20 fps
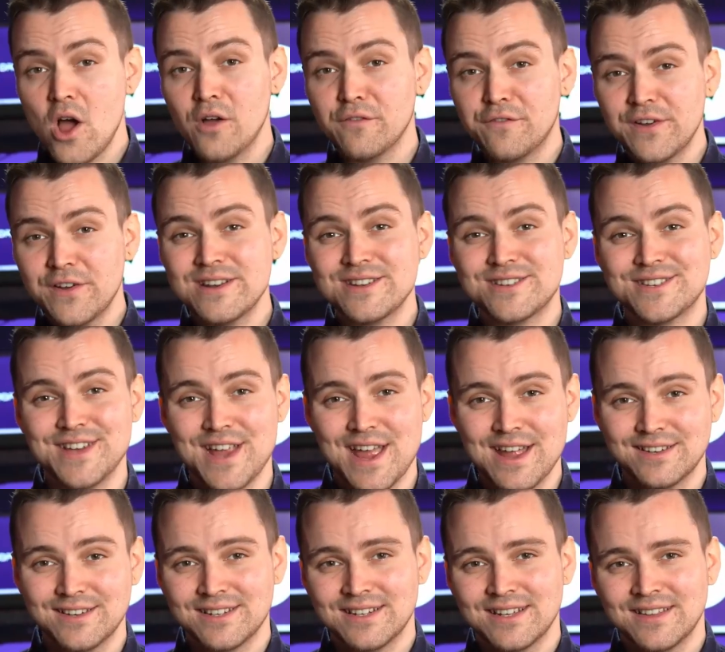aren't finished
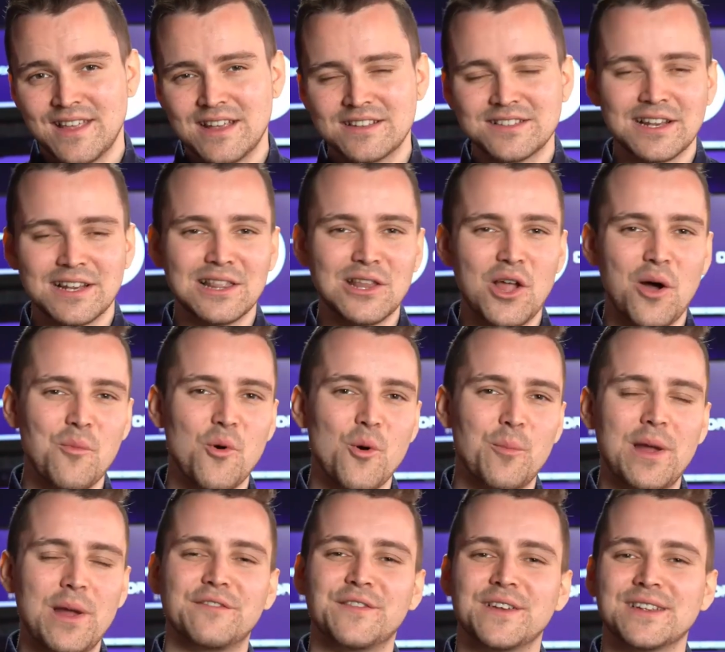yet. There's a lot more
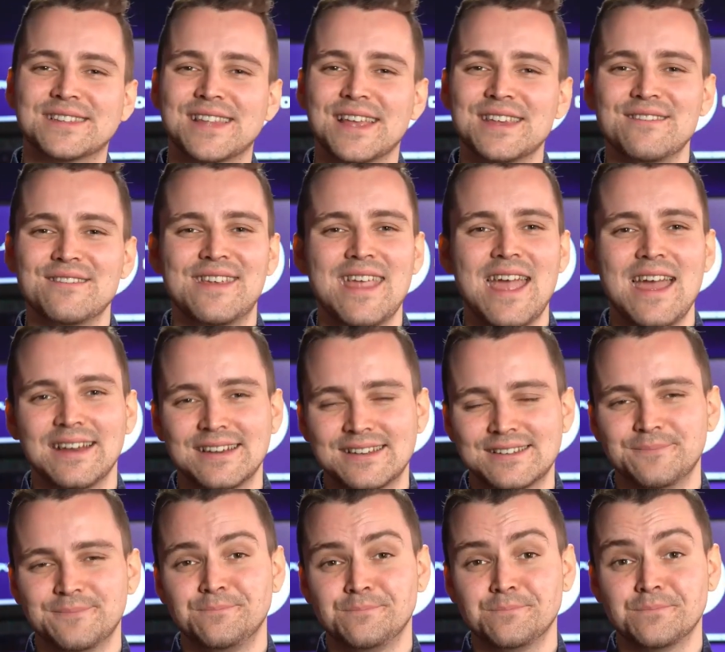benefits that you
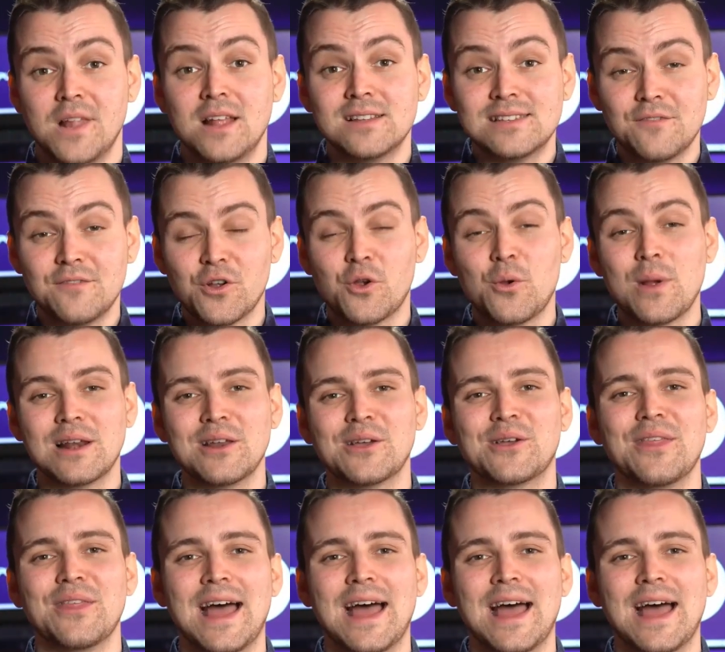get. Let's have a quick look at